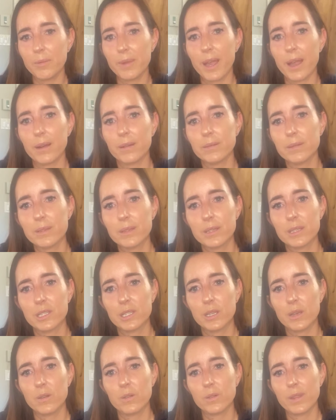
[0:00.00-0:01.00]
pounds.
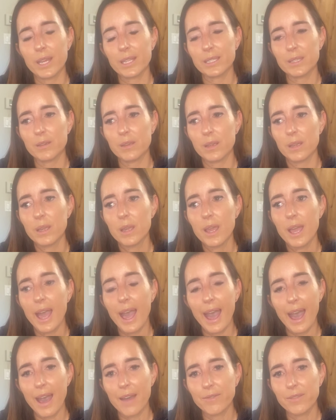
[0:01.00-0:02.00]
So that's
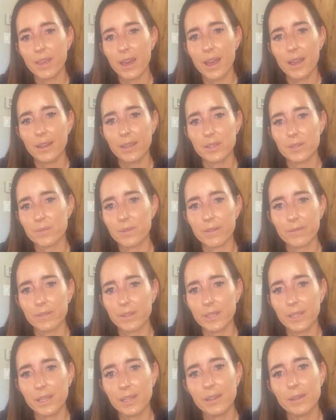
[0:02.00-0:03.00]
half that is
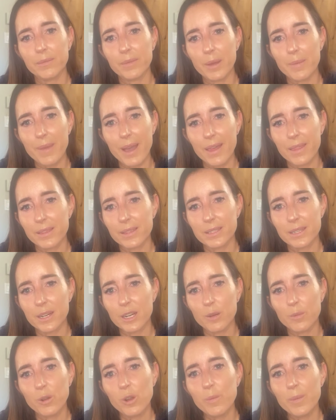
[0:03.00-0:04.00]
roughly, my math is
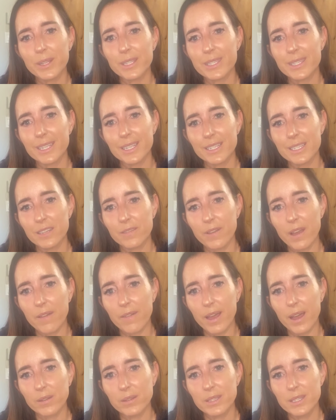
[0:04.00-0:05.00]
terrible, but 65
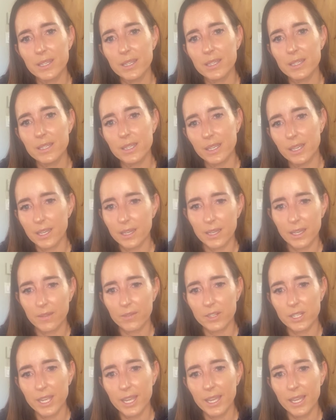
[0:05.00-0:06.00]
ounces, give
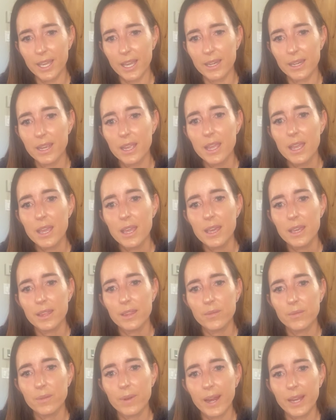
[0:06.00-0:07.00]
or take. And
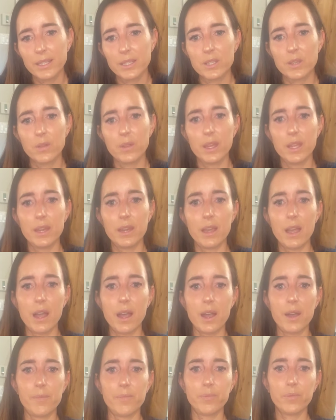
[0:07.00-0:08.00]
right, so then,
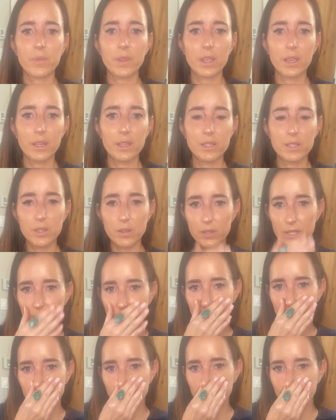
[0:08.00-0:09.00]
so
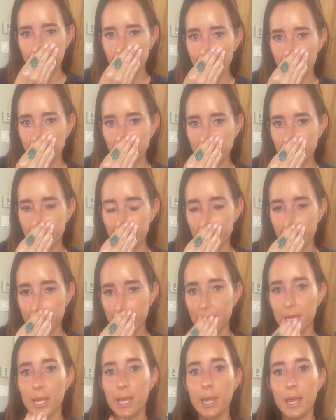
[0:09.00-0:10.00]
65
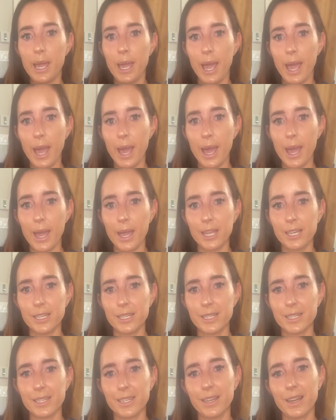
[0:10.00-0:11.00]
ounces
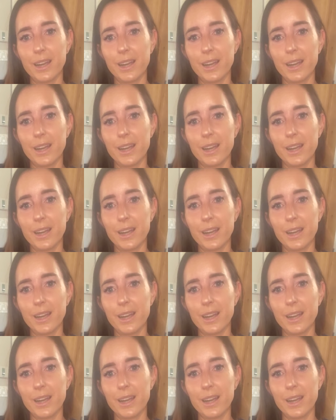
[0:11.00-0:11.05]
and,